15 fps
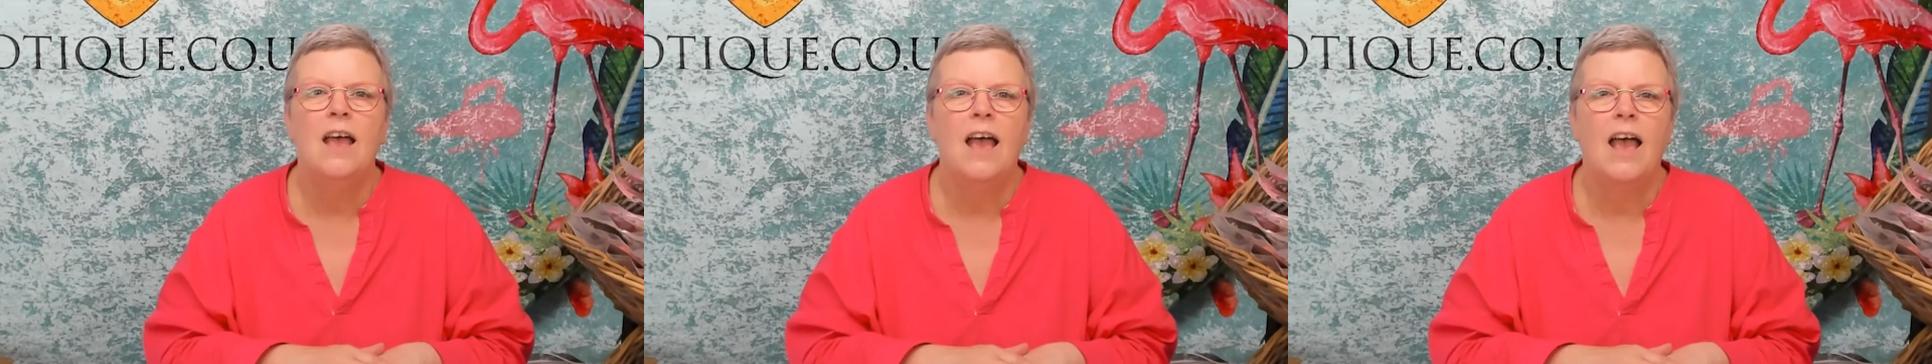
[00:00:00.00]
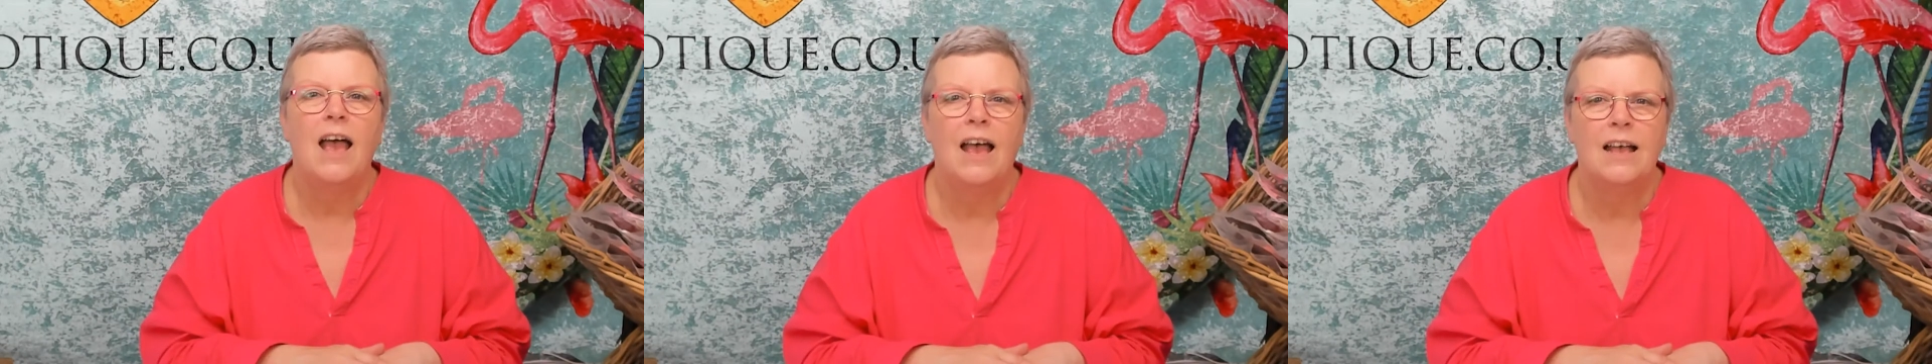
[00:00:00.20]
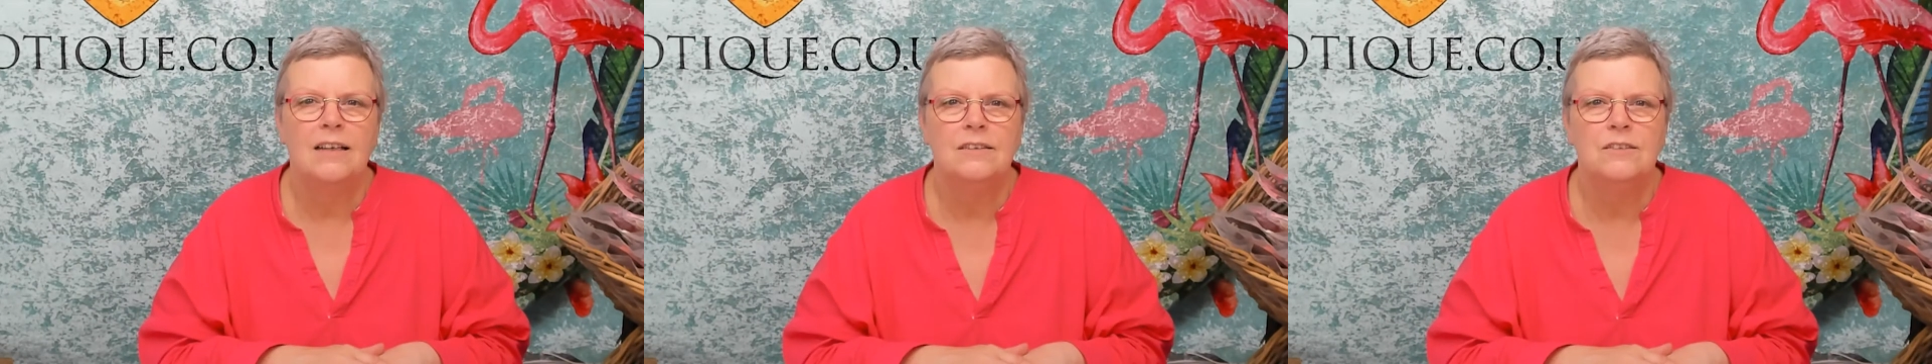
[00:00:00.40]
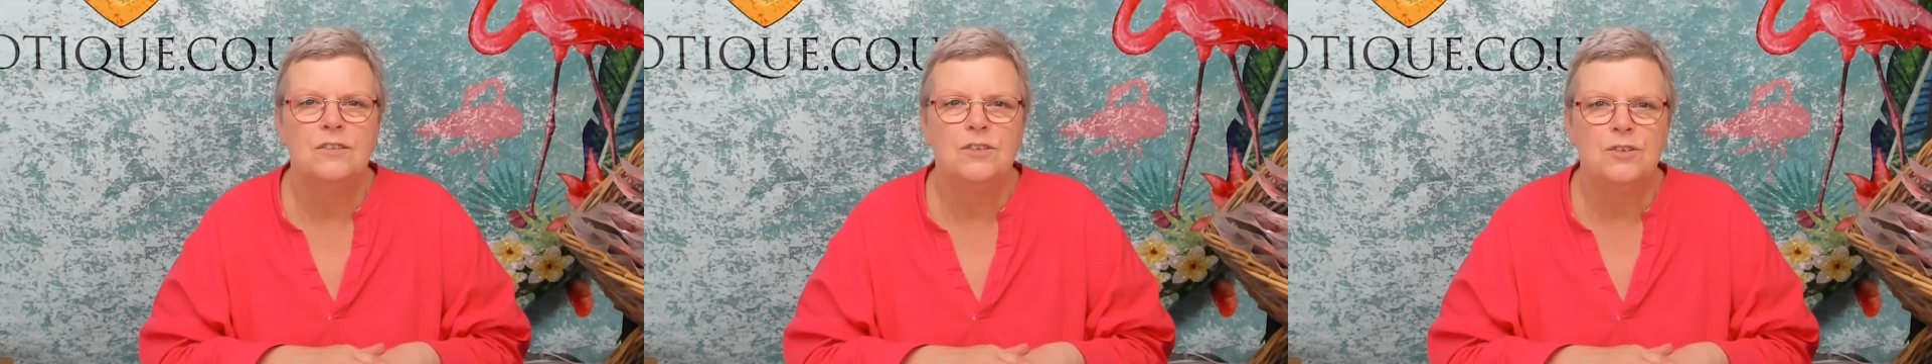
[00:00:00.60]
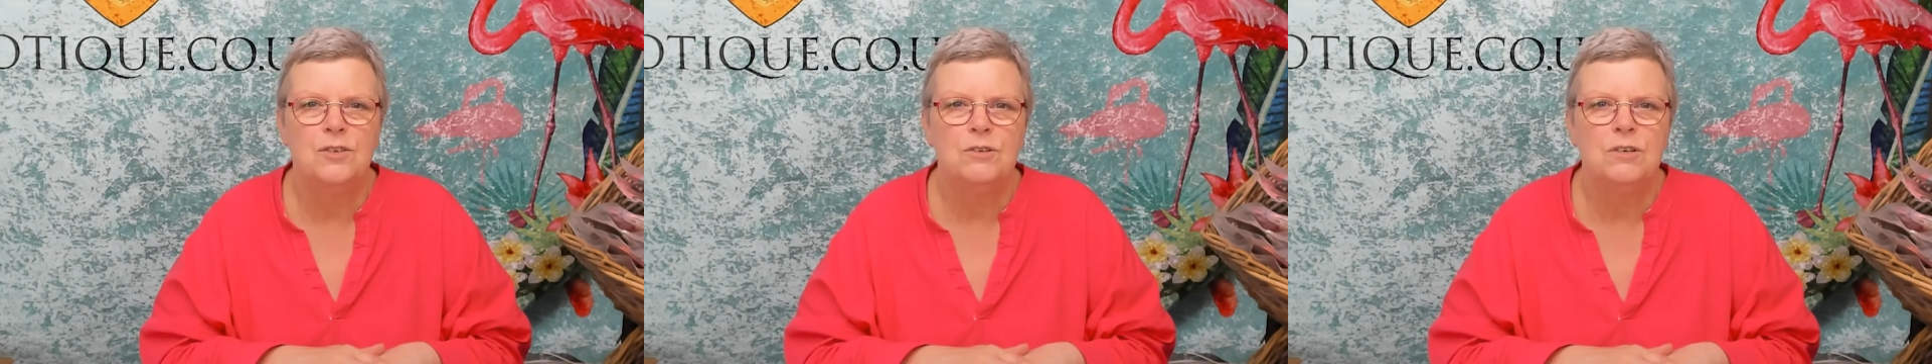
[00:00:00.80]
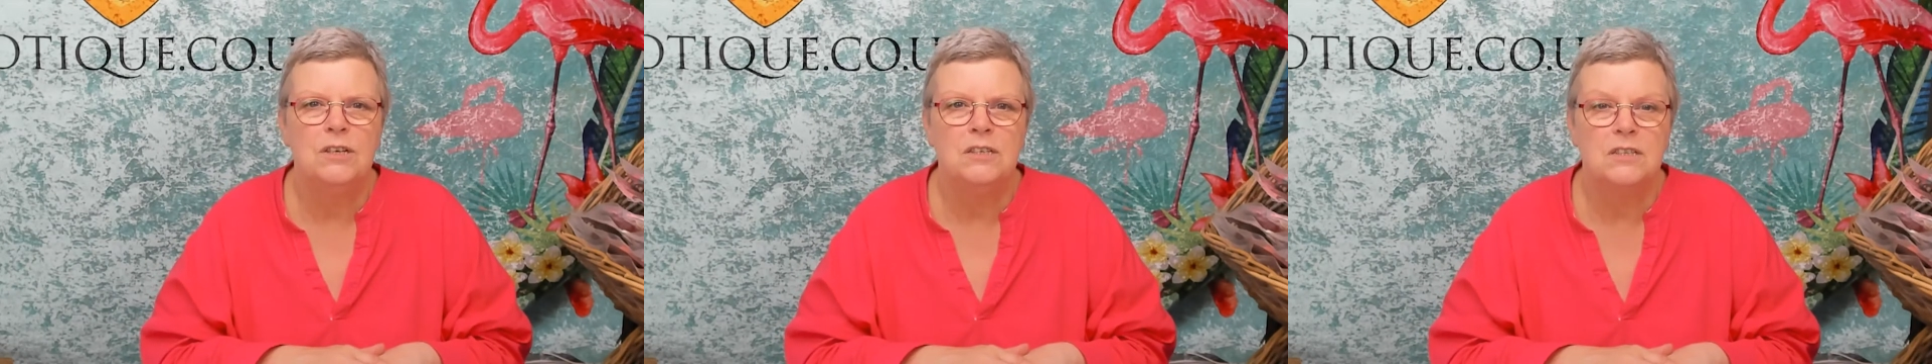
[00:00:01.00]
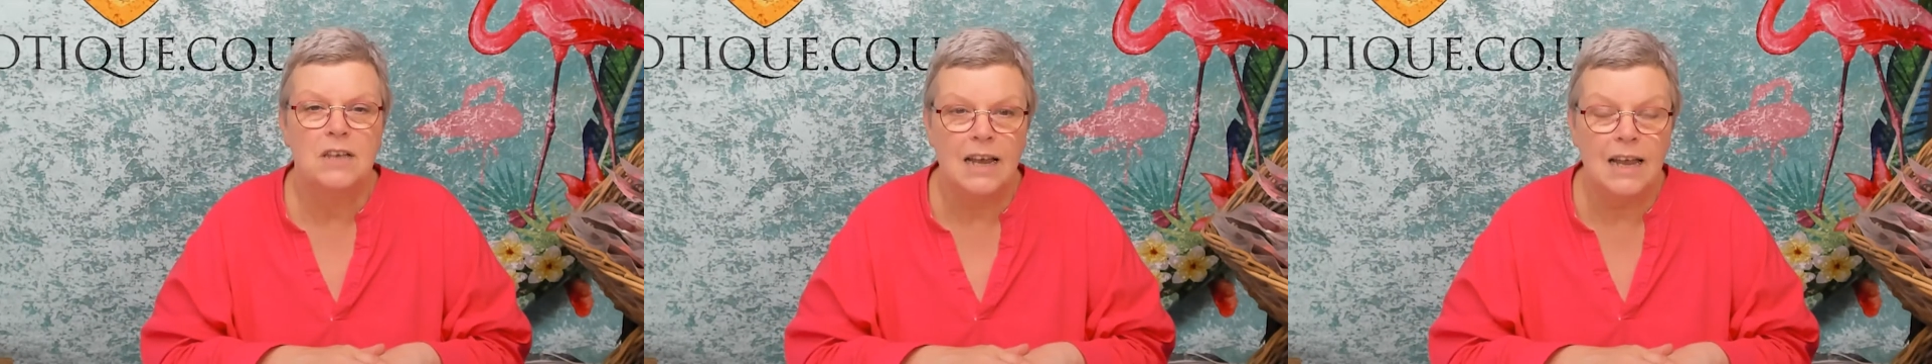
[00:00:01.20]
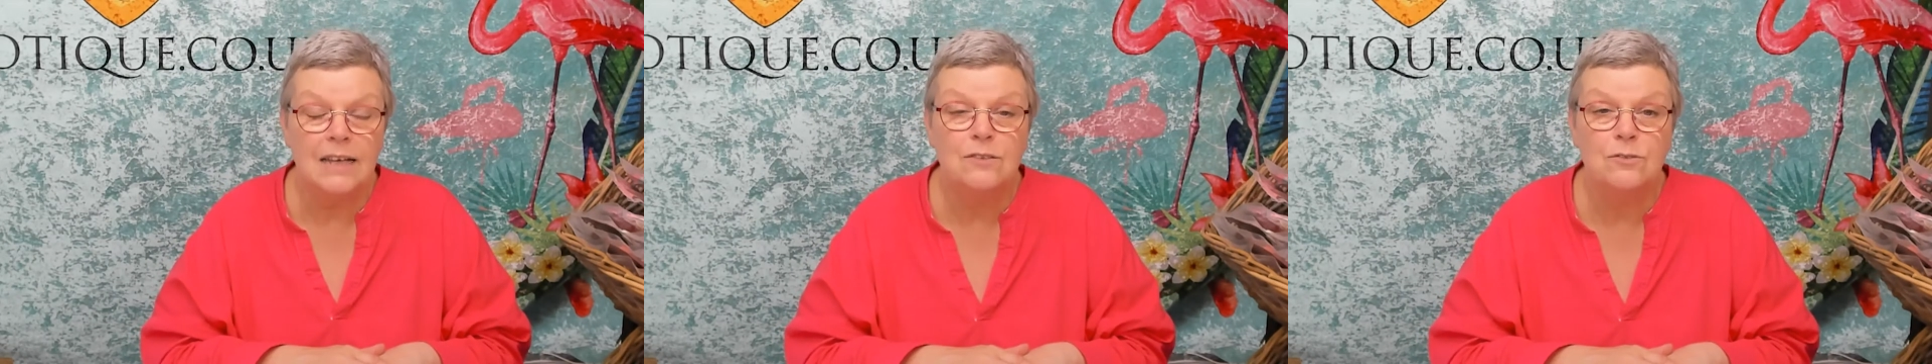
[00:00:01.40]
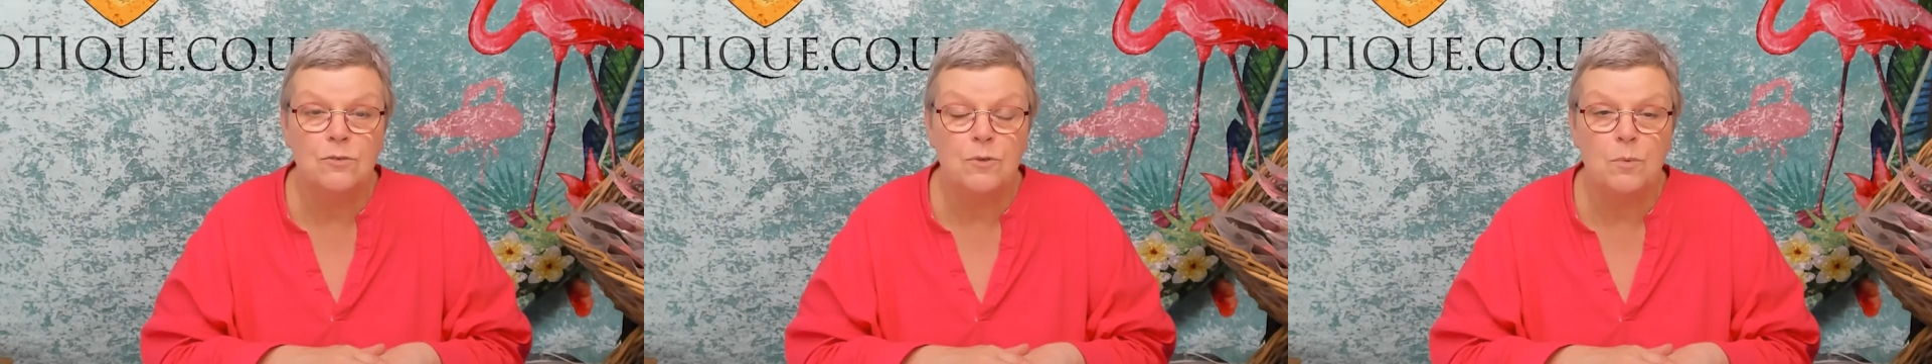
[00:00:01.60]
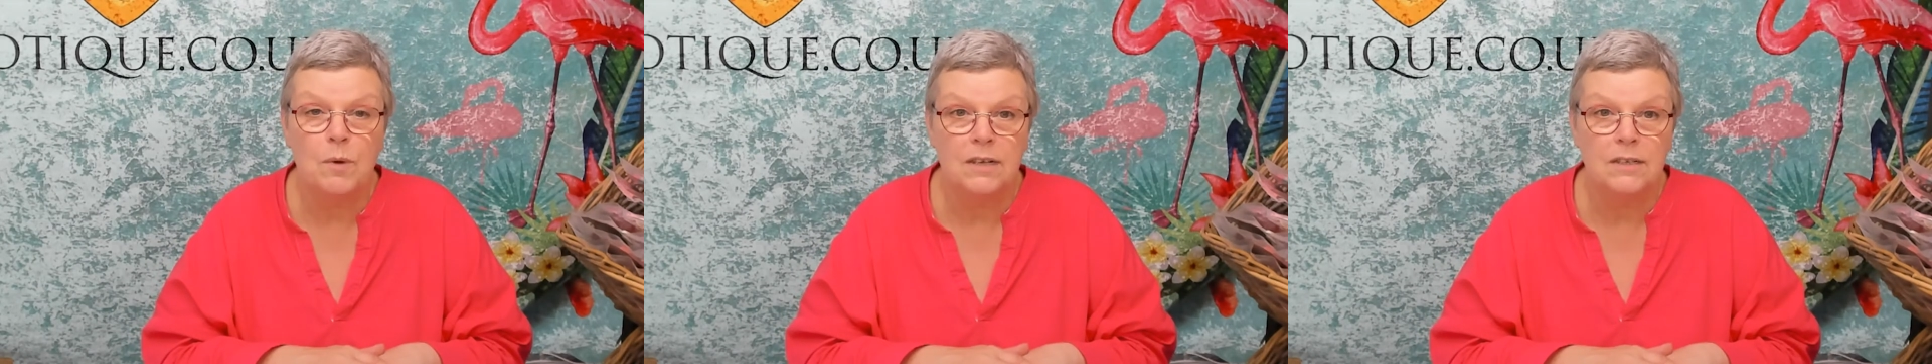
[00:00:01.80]
and you need to collect all
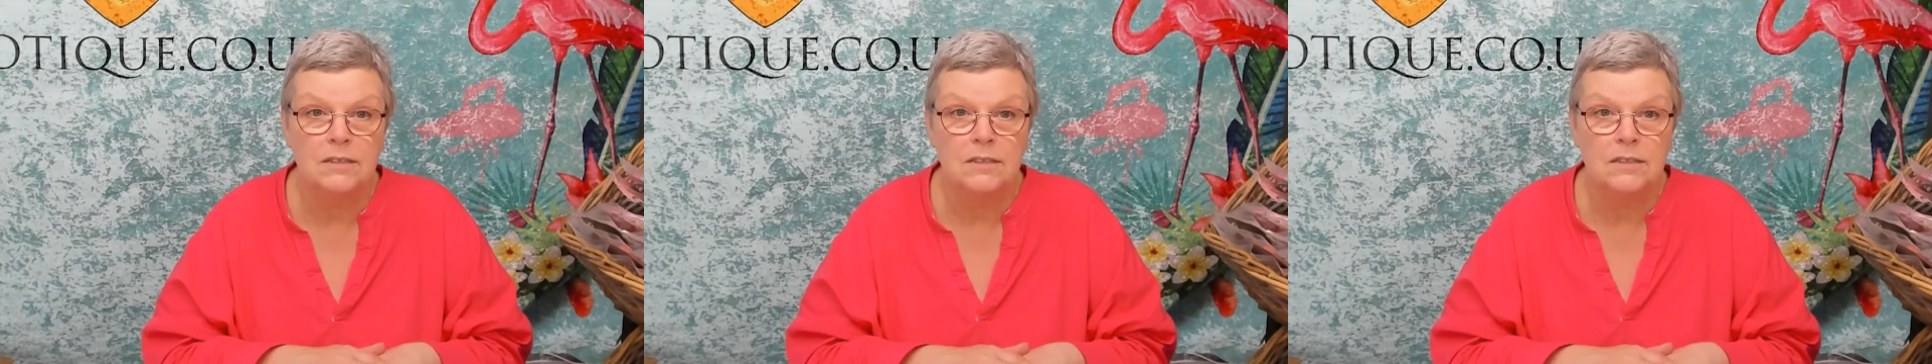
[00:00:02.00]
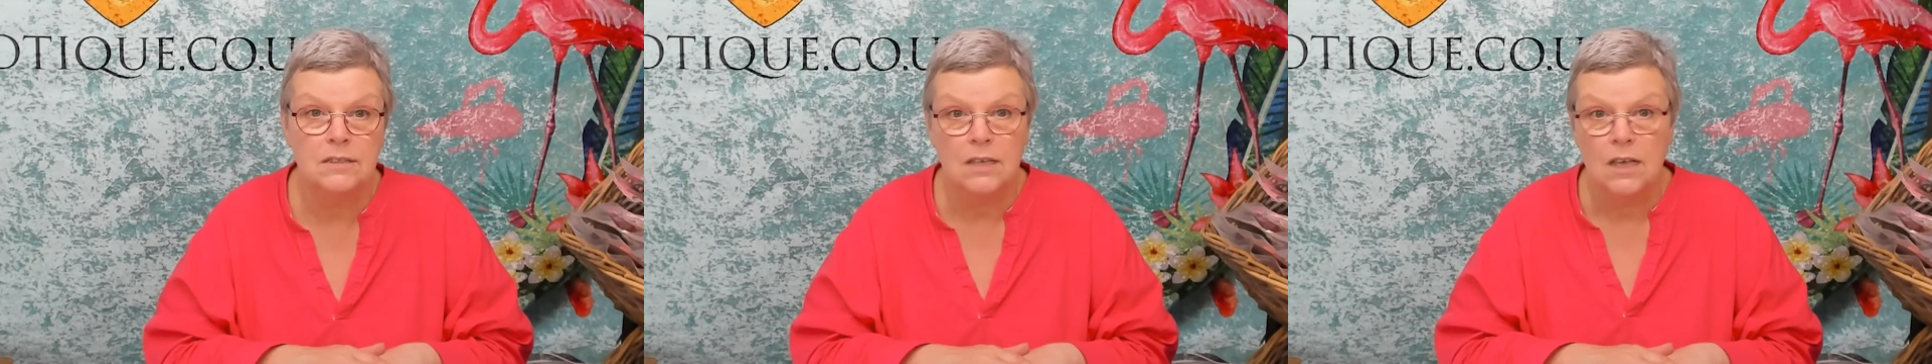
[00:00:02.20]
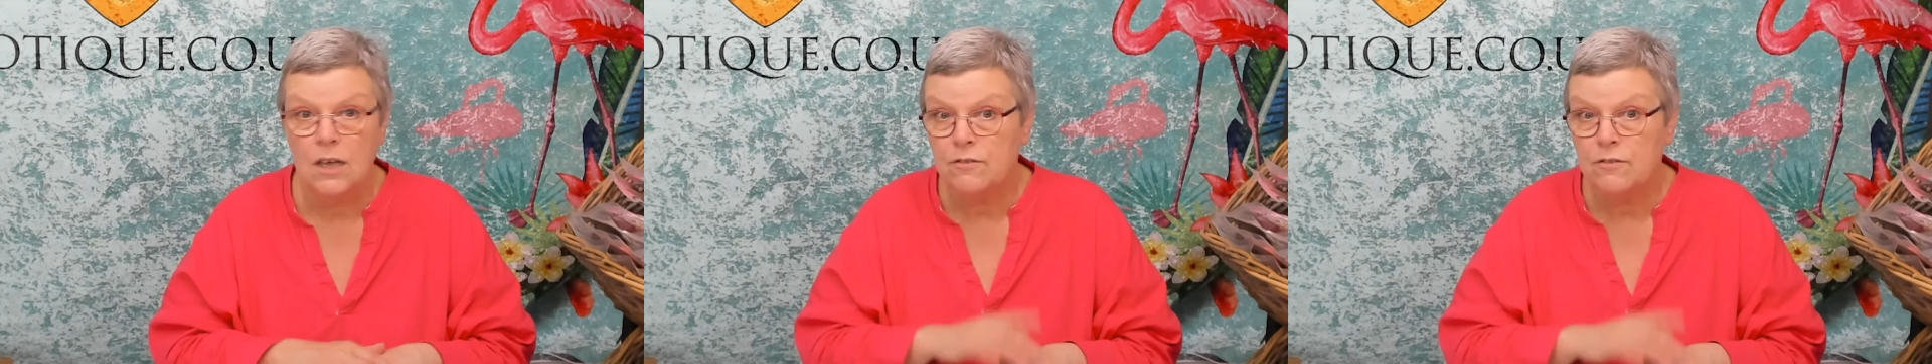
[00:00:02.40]
the words